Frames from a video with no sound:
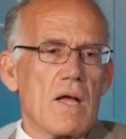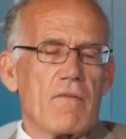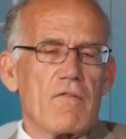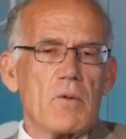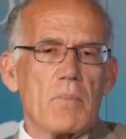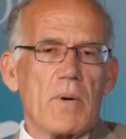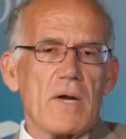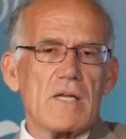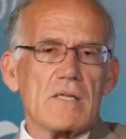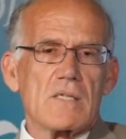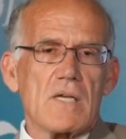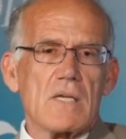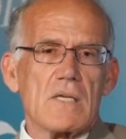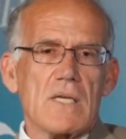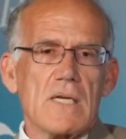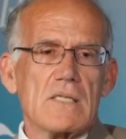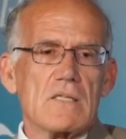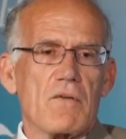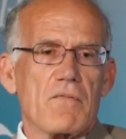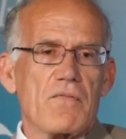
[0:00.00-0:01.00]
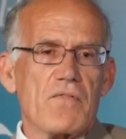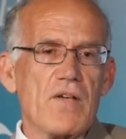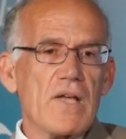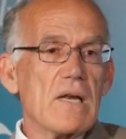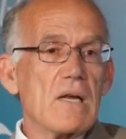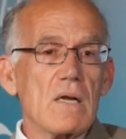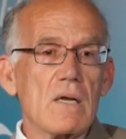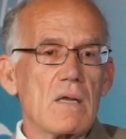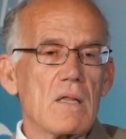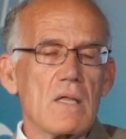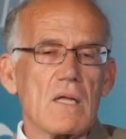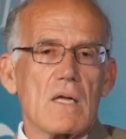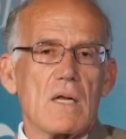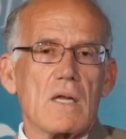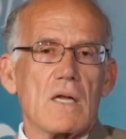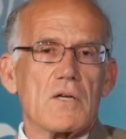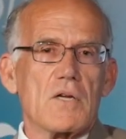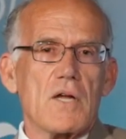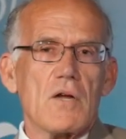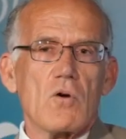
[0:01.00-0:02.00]
Everybody says he's offended the
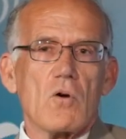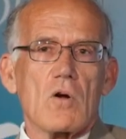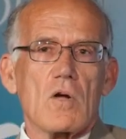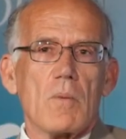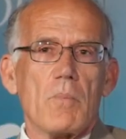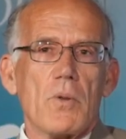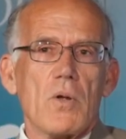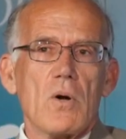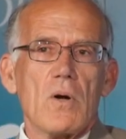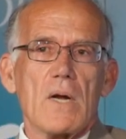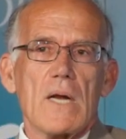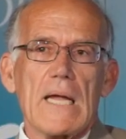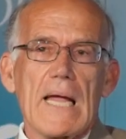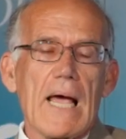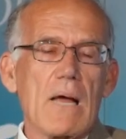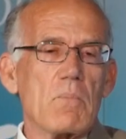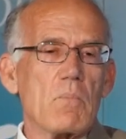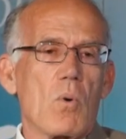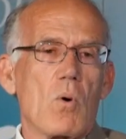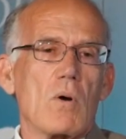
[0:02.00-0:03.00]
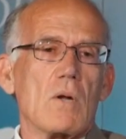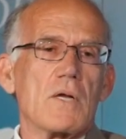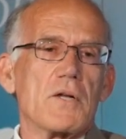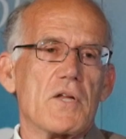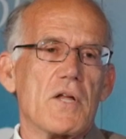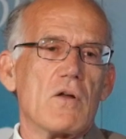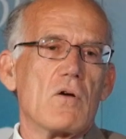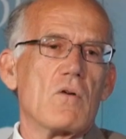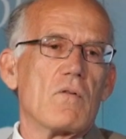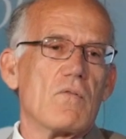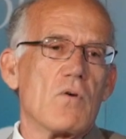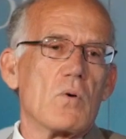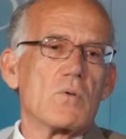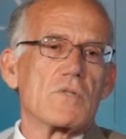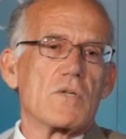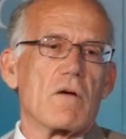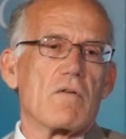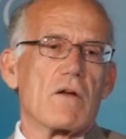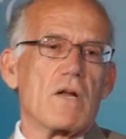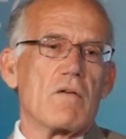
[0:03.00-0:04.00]
Latino community. He had more Latino
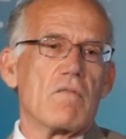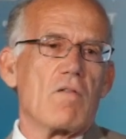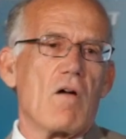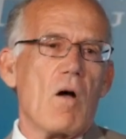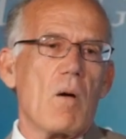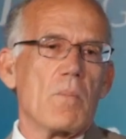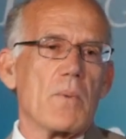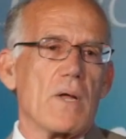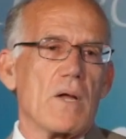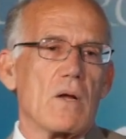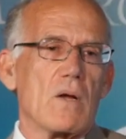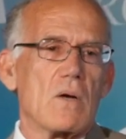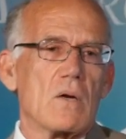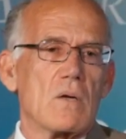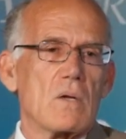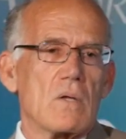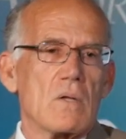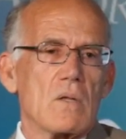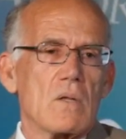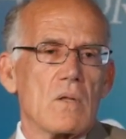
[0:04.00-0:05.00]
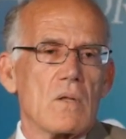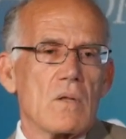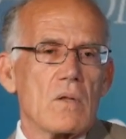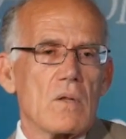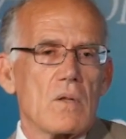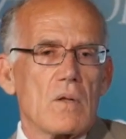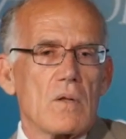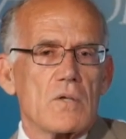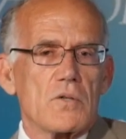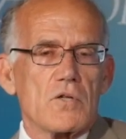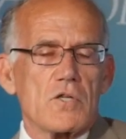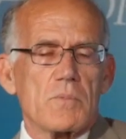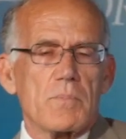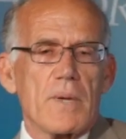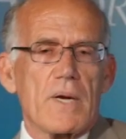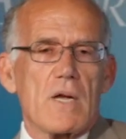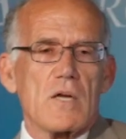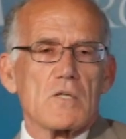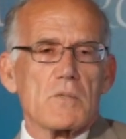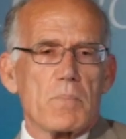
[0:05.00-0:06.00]
votes than did Romney, just
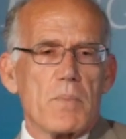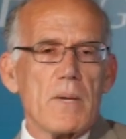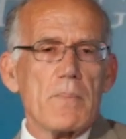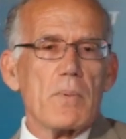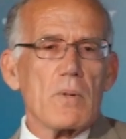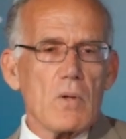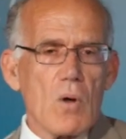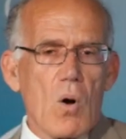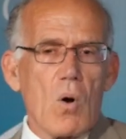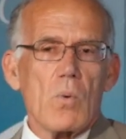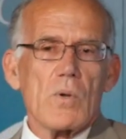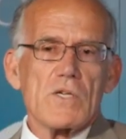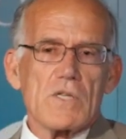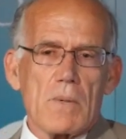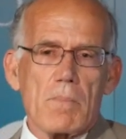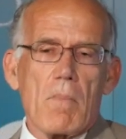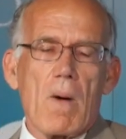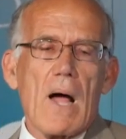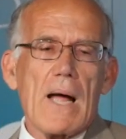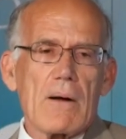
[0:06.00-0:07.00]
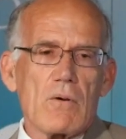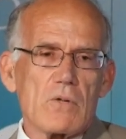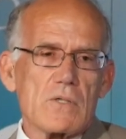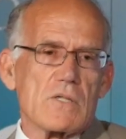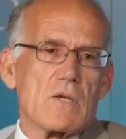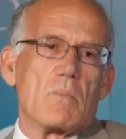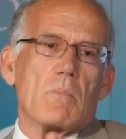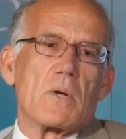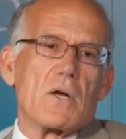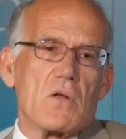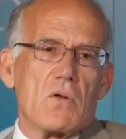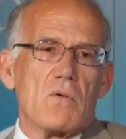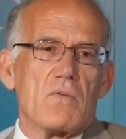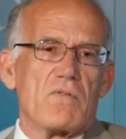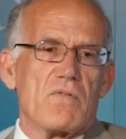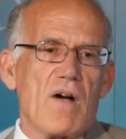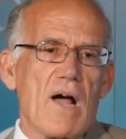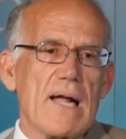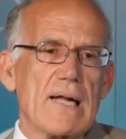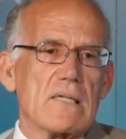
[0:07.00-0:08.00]
because people always admire somebody who
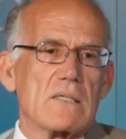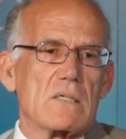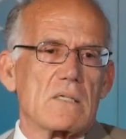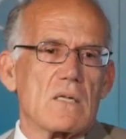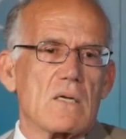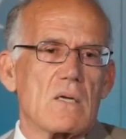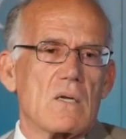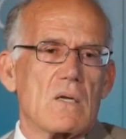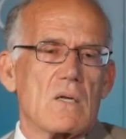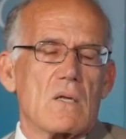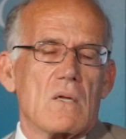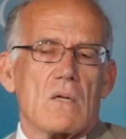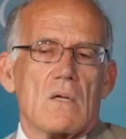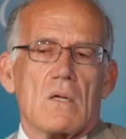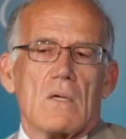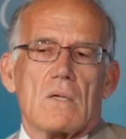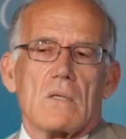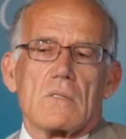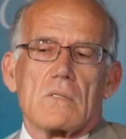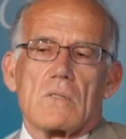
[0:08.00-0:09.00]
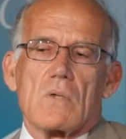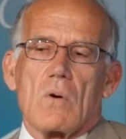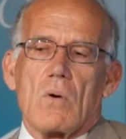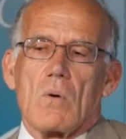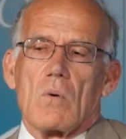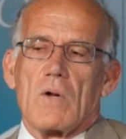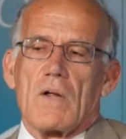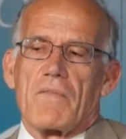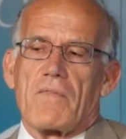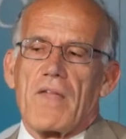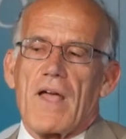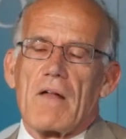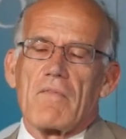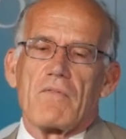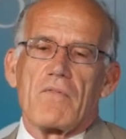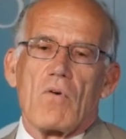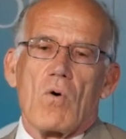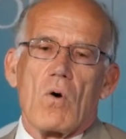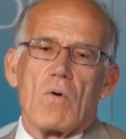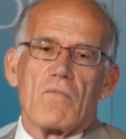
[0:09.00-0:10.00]
fights. So if
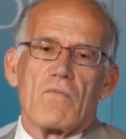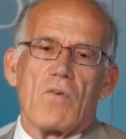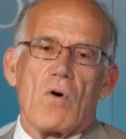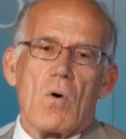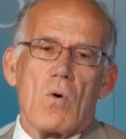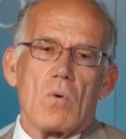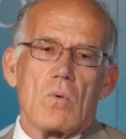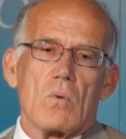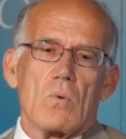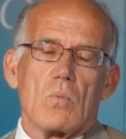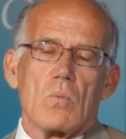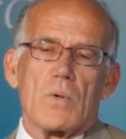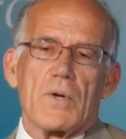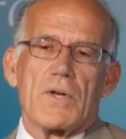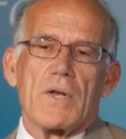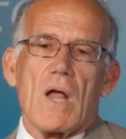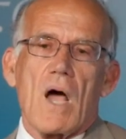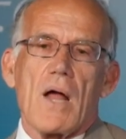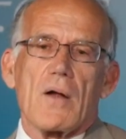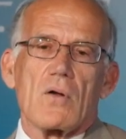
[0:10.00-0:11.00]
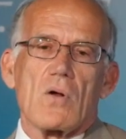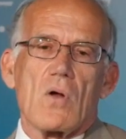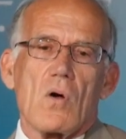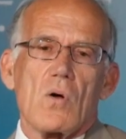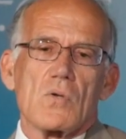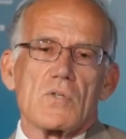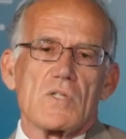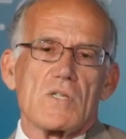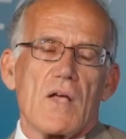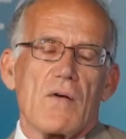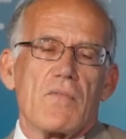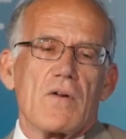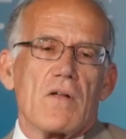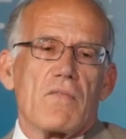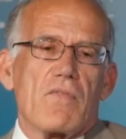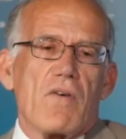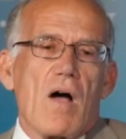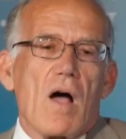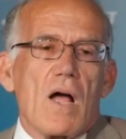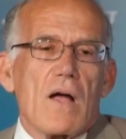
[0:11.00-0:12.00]
that vote, vote would not go
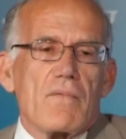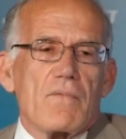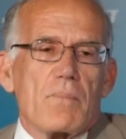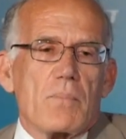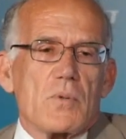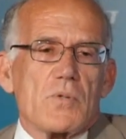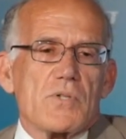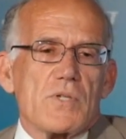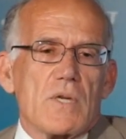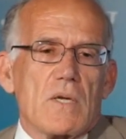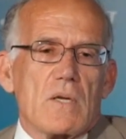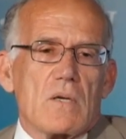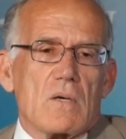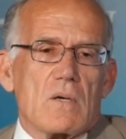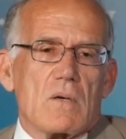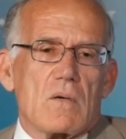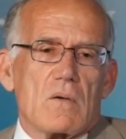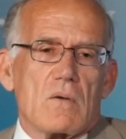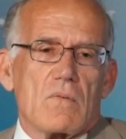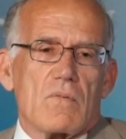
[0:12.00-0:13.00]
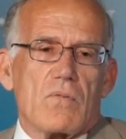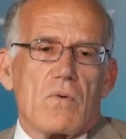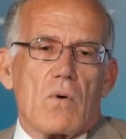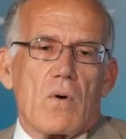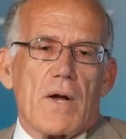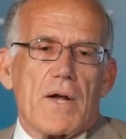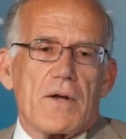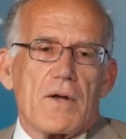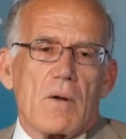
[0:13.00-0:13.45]
75% for a